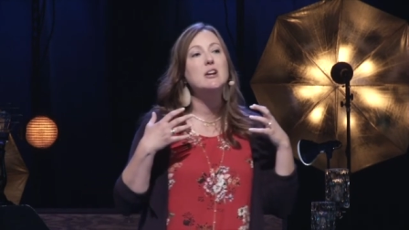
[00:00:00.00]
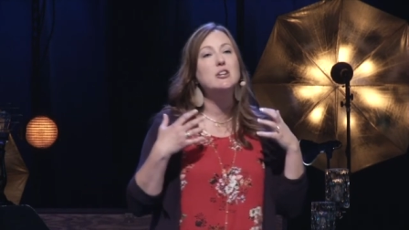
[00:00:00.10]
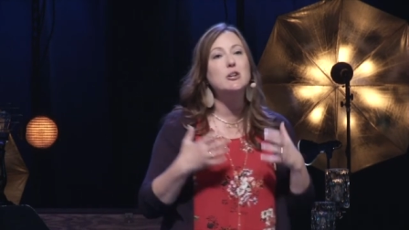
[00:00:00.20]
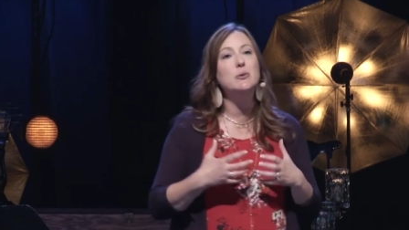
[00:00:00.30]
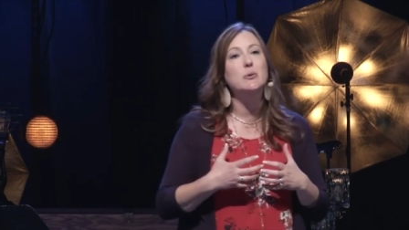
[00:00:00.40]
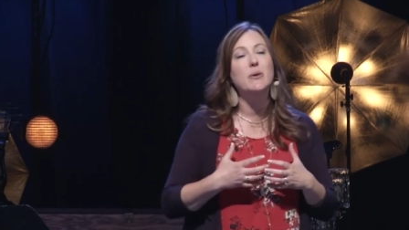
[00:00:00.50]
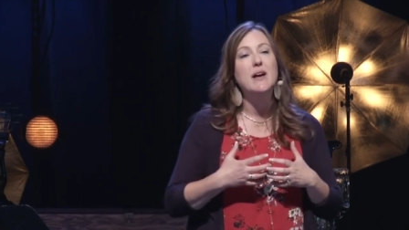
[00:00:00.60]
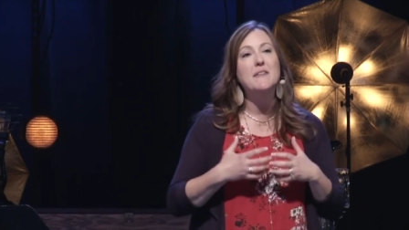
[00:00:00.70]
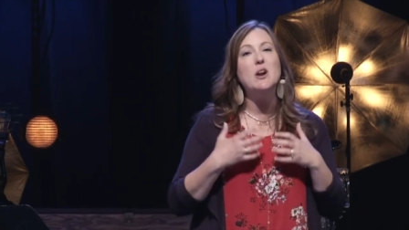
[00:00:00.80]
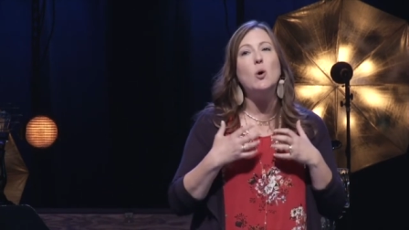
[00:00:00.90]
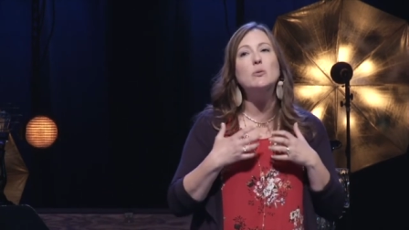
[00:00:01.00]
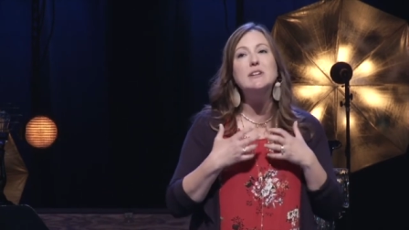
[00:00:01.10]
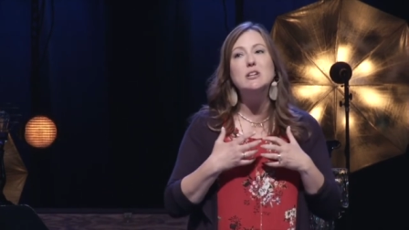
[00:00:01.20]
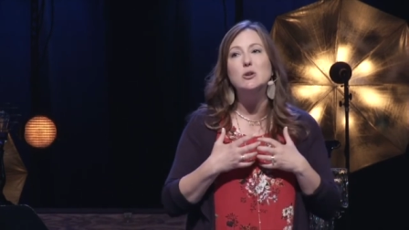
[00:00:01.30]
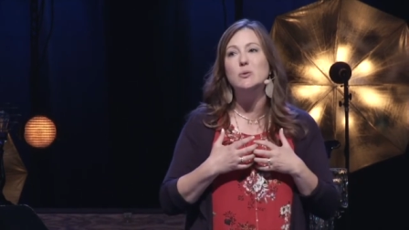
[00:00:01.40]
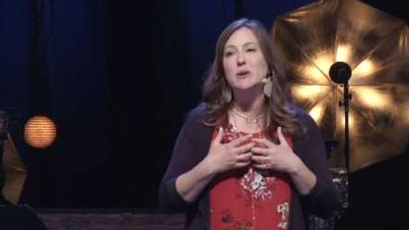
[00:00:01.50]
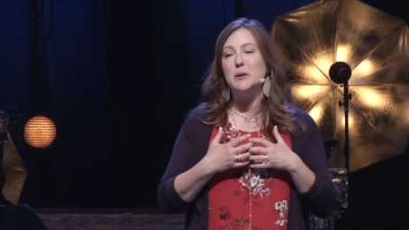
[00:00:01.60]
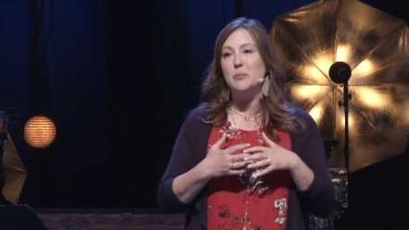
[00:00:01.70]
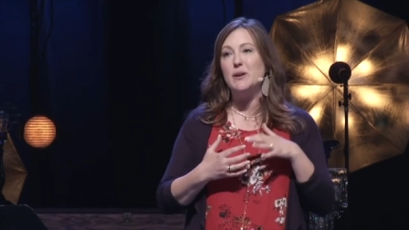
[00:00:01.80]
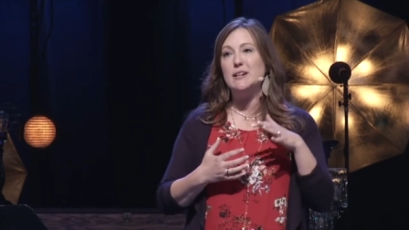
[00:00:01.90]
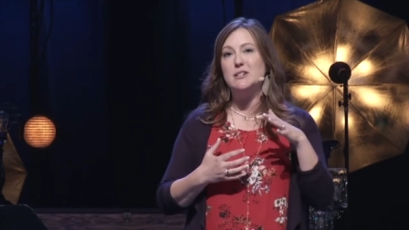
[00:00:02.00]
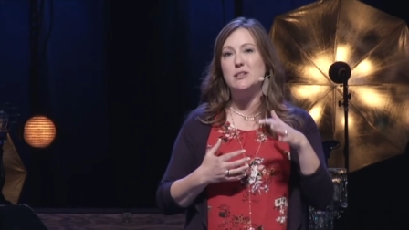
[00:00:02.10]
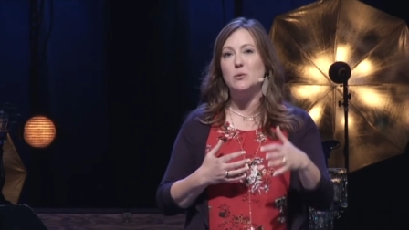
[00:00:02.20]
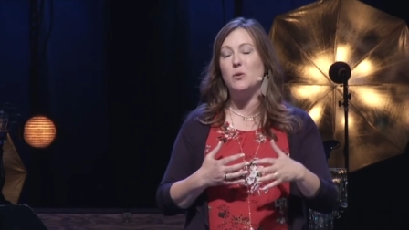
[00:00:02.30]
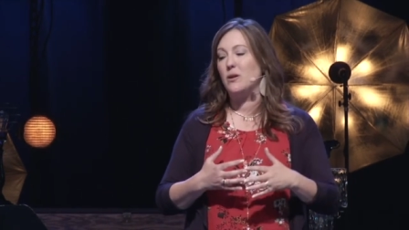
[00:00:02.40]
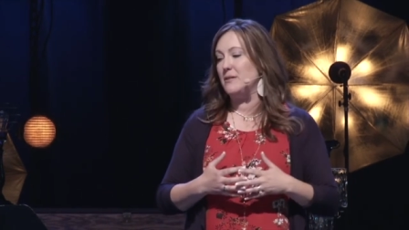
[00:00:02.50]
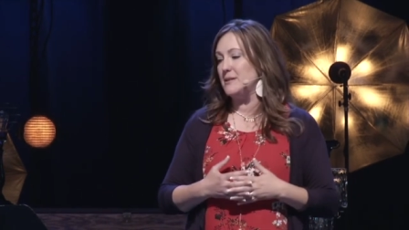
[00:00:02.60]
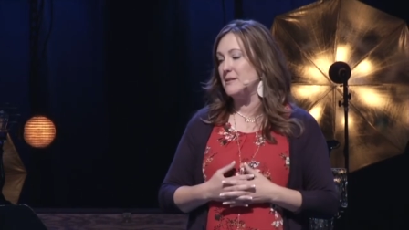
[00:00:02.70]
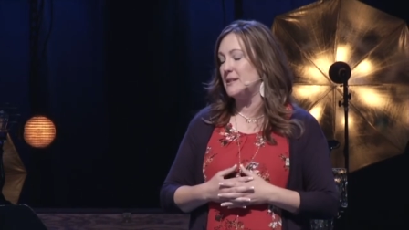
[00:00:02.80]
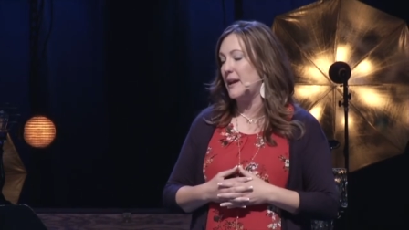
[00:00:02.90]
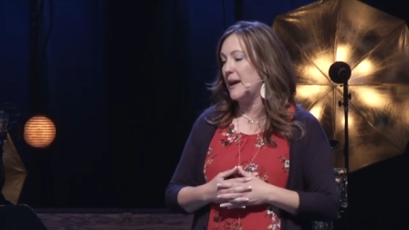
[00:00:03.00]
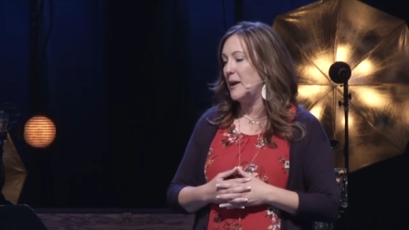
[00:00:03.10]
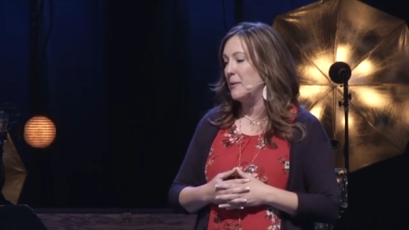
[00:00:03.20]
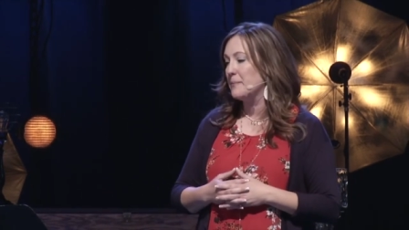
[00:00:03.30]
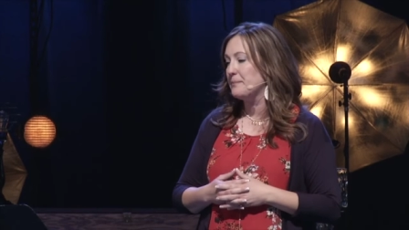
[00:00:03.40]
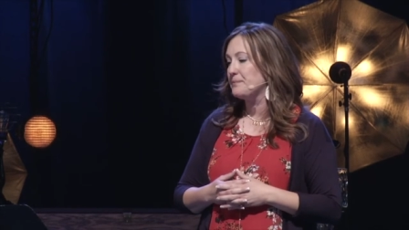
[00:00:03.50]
you that only you can bring to the world today?